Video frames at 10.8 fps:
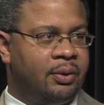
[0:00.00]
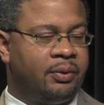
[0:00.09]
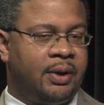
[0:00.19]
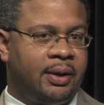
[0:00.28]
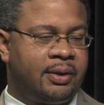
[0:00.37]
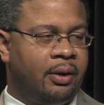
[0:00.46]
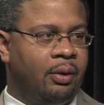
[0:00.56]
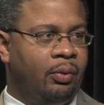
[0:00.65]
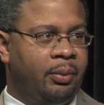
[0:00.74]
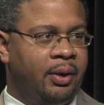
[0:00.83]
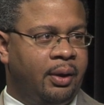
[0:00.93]
or takes care of
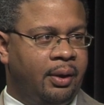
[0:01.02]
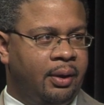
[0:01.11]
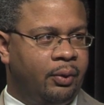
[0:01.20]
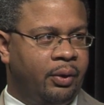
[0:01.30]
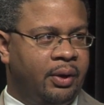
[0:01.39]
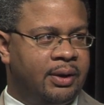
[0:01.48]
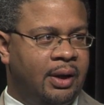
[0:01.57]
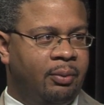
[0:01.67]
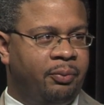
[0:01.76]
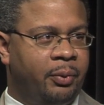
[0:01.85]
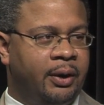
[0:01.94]
women during the
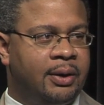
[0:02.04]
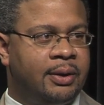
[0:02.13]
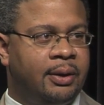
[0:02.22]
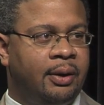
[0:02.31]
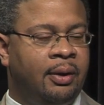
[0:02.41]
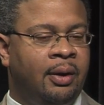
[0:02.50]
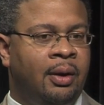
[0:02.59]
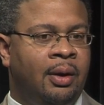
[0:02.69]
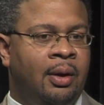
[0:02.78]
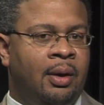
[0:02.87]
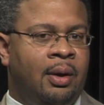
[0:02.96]
time of pregnancy.
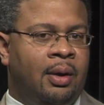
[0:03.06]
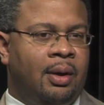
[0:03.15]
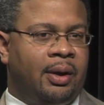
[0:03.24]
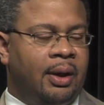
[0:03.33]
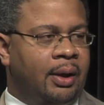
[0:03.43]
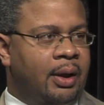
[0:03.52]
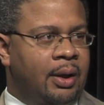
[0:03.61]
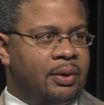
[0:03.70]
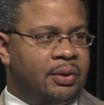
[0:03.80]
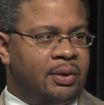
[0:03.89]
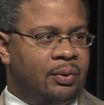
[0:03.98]
A
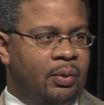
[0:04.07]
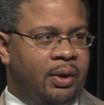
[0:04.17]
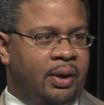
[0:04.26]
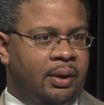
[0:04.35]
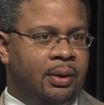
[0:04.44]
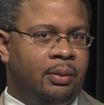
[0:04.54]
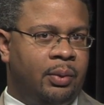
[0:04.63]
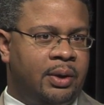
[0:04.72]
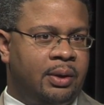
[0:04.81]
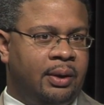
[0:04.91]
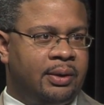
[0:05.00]
gynecologist is one that
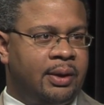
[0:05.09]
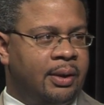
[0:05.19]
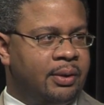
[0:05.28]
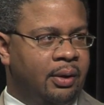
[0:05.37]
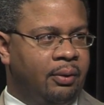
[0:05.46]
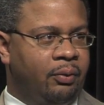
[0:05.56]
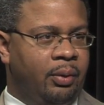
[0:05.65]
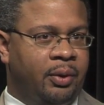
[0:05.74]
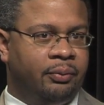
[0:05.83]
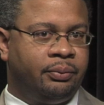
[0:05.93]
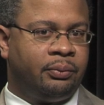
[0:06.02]
basically takes care of
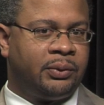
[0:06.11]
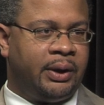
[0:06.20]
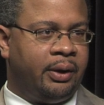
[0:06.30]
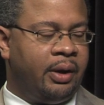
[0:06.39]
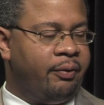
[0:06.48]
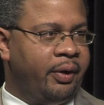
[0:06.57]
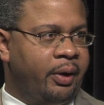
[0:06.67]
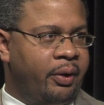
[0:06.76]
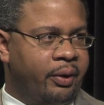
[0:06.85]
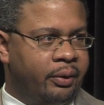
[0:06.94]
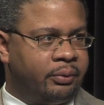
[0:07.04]
women in every
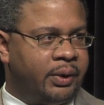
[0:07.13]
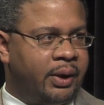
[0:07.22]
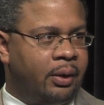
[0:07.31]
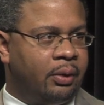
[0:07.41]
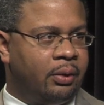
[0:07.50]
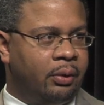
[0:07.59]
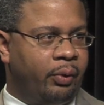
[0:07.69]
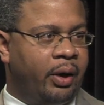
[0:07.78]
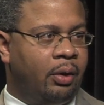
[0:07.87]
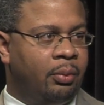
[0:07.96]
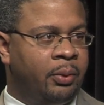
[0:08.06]
other ilk or
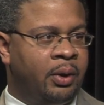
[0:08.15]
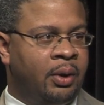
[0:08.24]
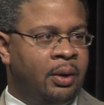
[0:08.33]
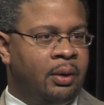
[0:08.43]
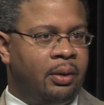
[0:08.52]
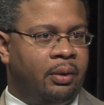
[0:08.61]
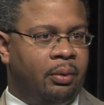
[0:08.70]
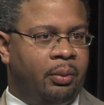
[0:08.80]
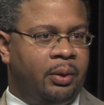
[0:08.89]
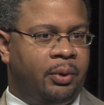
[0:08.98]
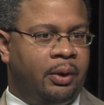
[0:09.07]
realm that there
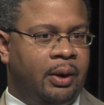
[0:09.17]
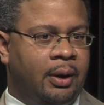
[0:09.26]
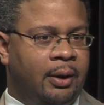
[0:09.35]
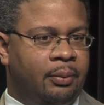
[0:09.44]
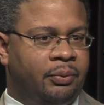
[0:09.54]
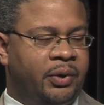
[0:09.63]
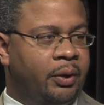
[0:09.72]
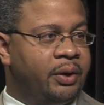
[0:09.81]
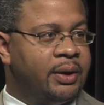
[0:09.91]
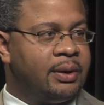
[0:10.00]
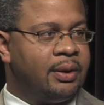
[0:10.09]
may be
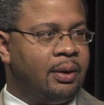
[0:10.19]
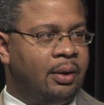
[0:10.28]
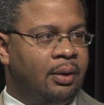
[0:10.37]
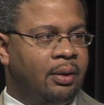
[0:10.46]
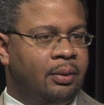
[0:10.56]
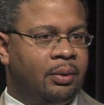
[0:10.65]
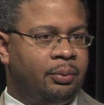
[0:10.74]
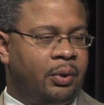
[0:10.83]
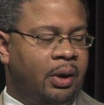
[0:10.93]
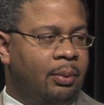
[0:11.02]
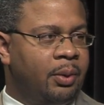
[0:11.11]
illness or
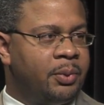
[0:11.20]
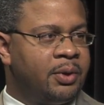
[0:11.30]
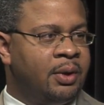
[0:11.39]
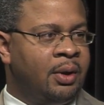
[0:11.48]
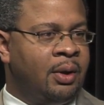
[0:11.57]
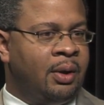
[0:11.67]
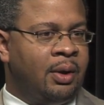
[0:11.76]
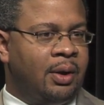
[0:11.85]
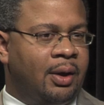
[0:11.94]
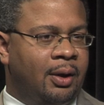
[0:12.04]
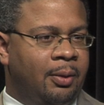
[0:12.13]
problems.
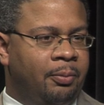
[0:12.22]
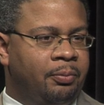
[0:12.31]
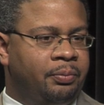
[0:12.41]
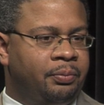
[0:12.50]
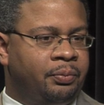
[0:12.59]
I mean,